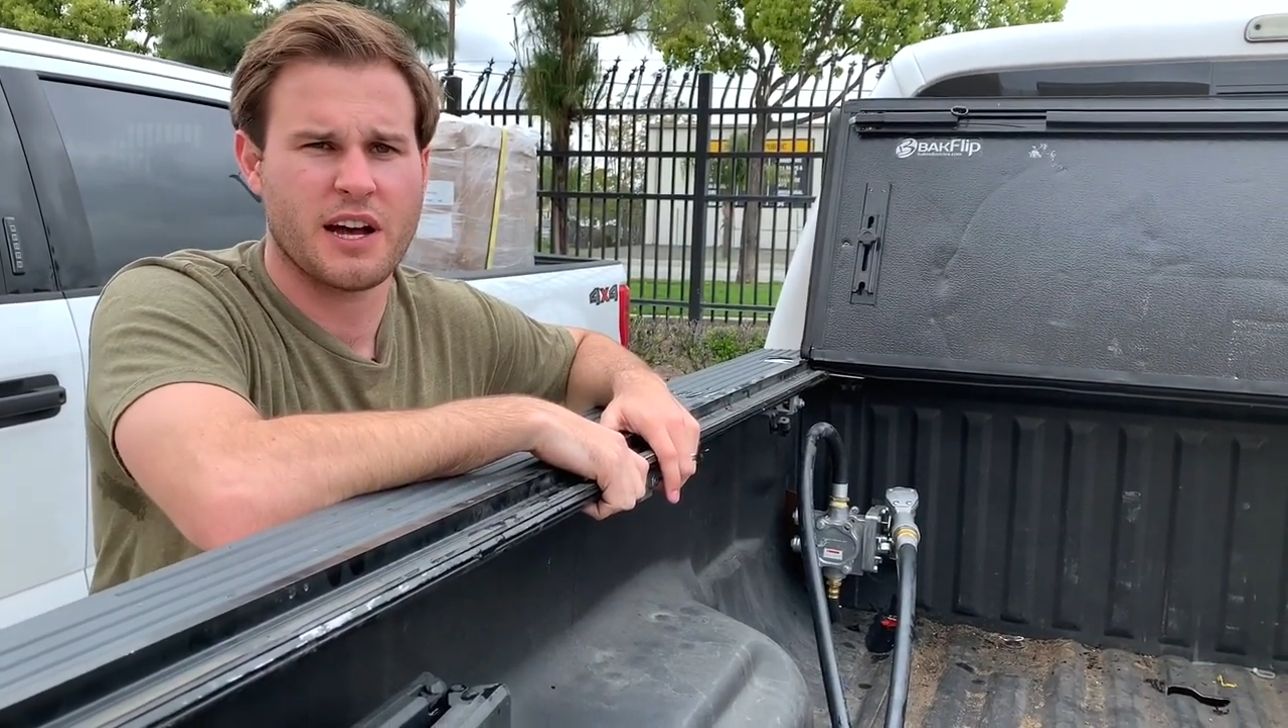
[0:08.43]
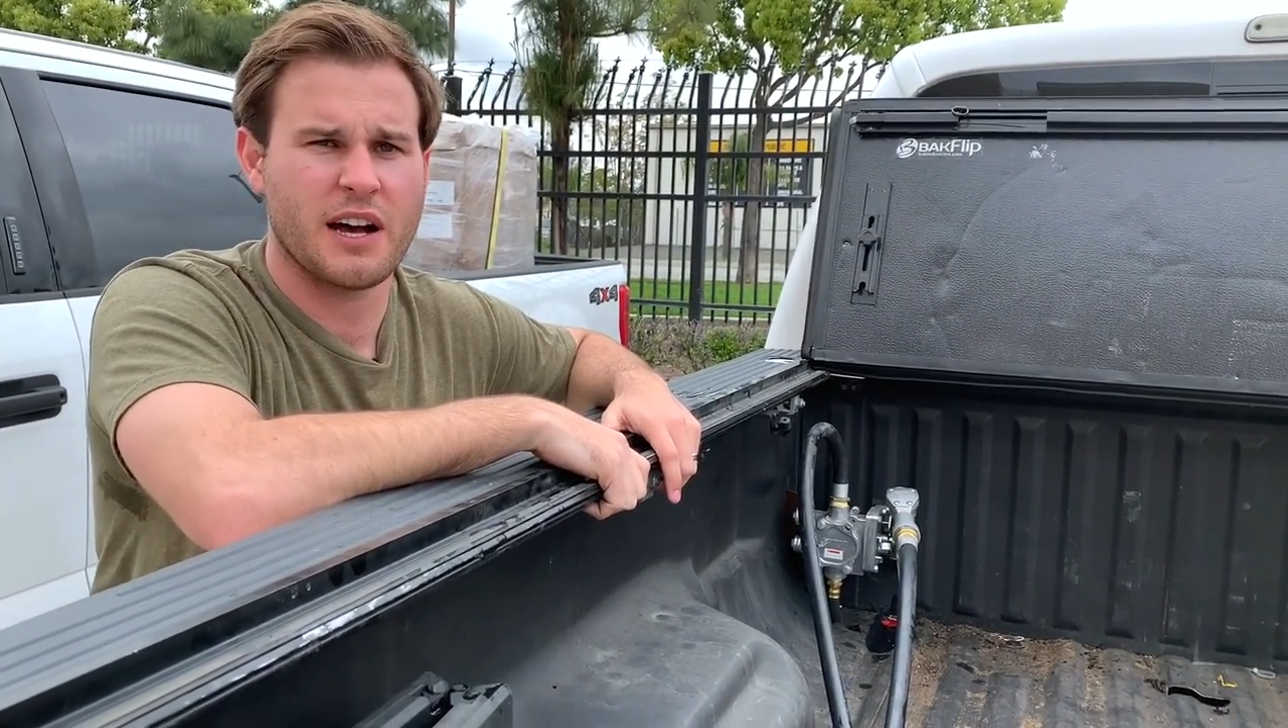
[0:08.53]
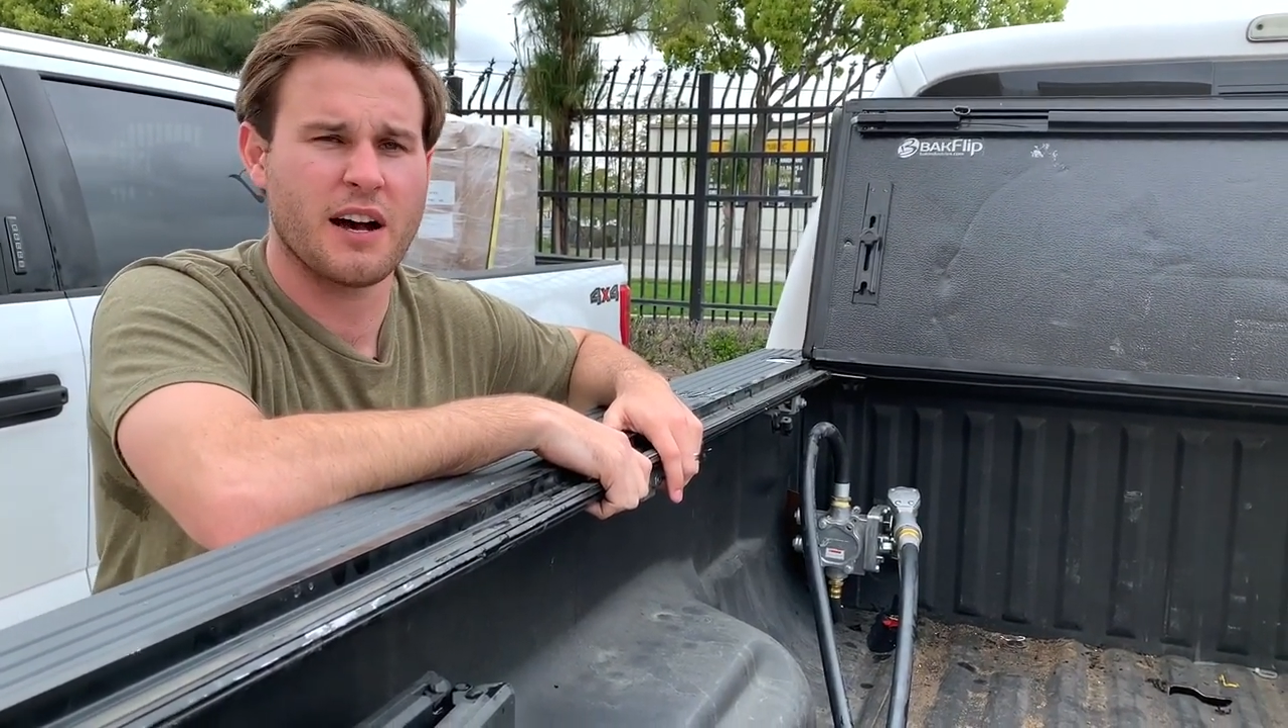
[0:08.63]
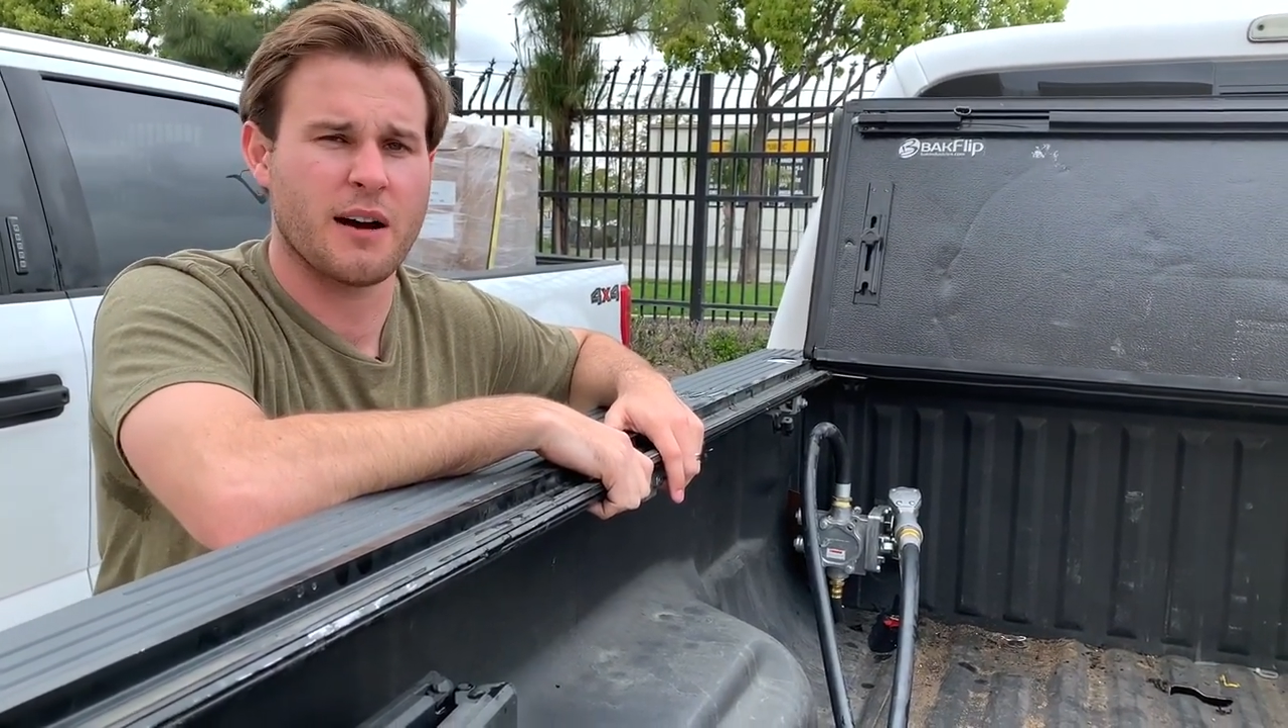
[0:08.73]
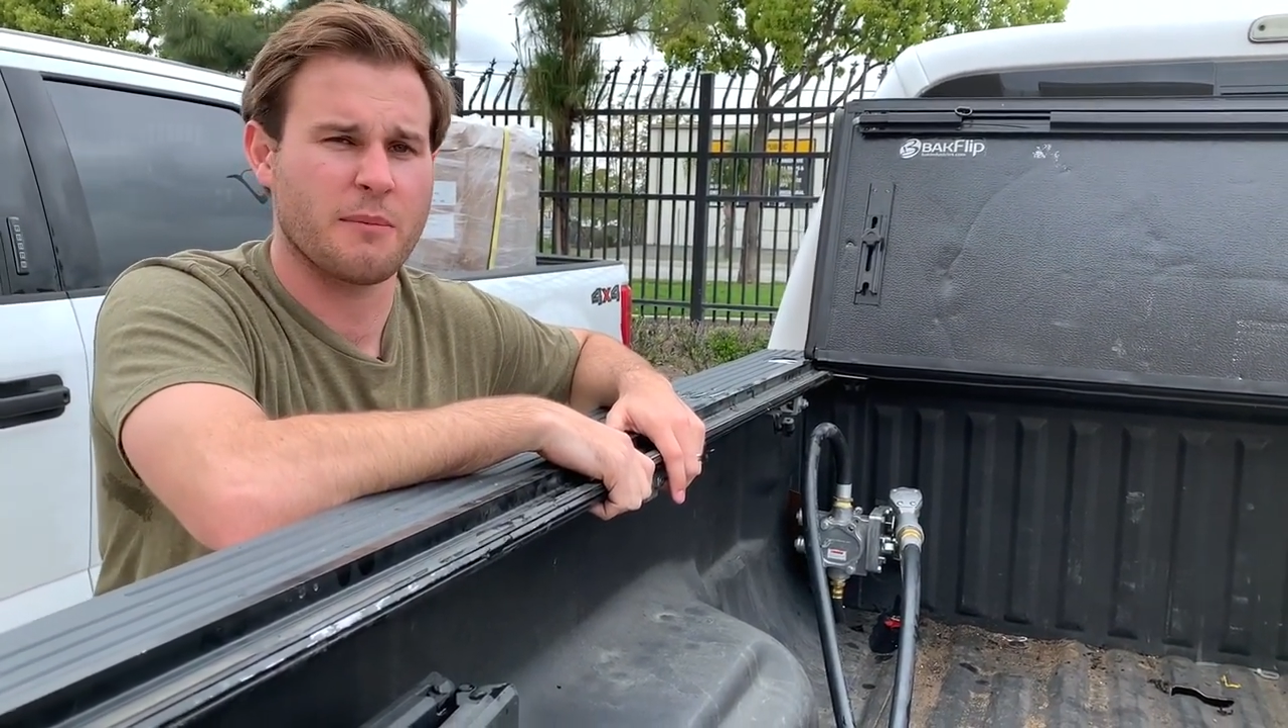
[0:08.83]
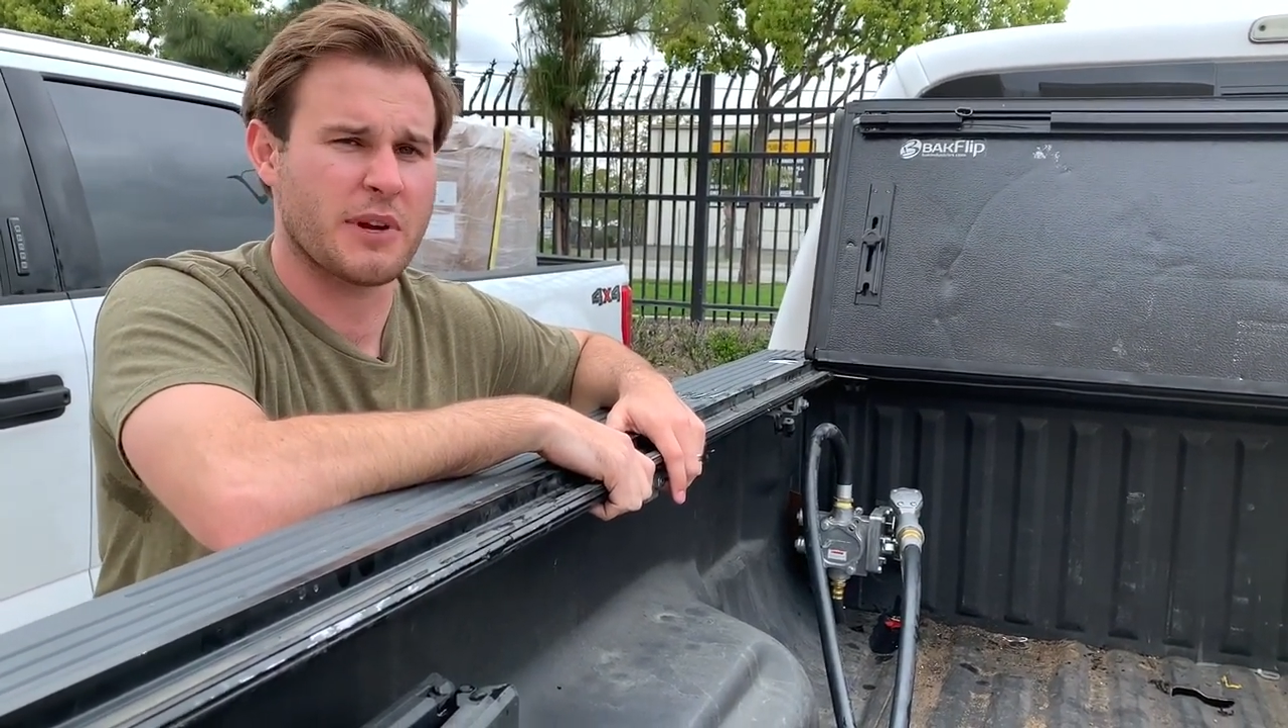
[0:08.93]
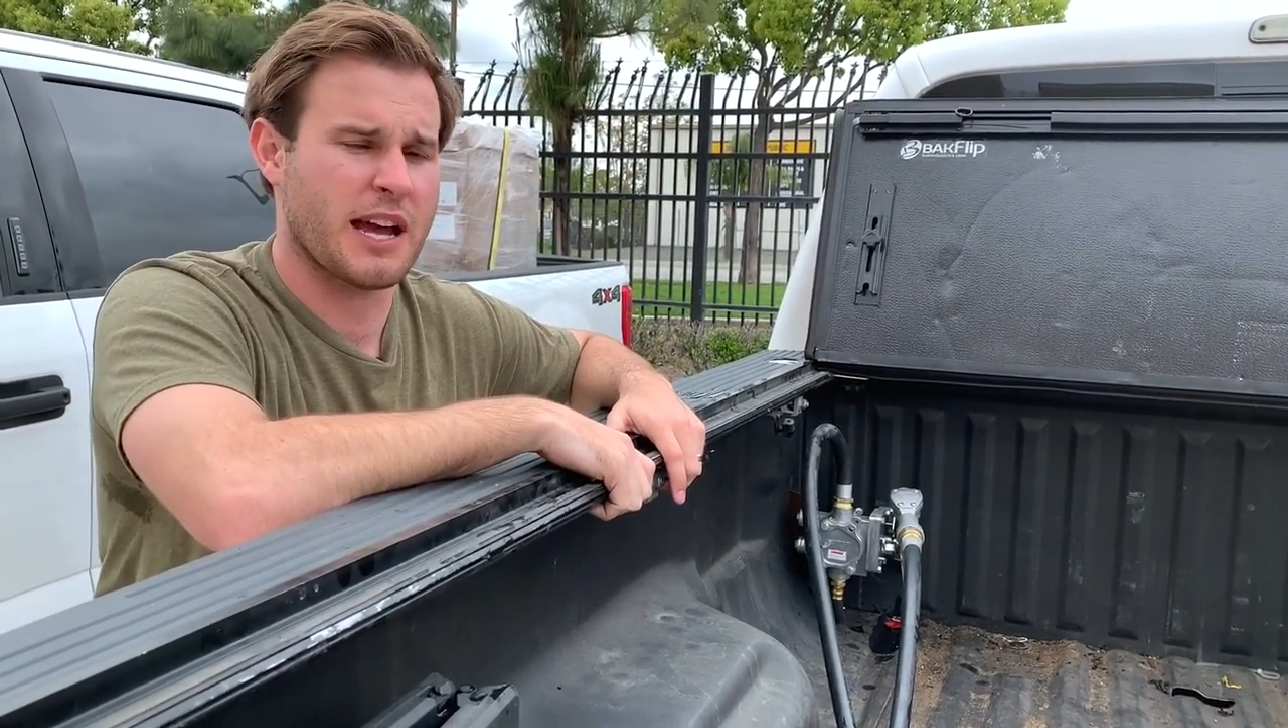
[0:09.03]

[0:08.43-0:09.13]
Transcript: Um,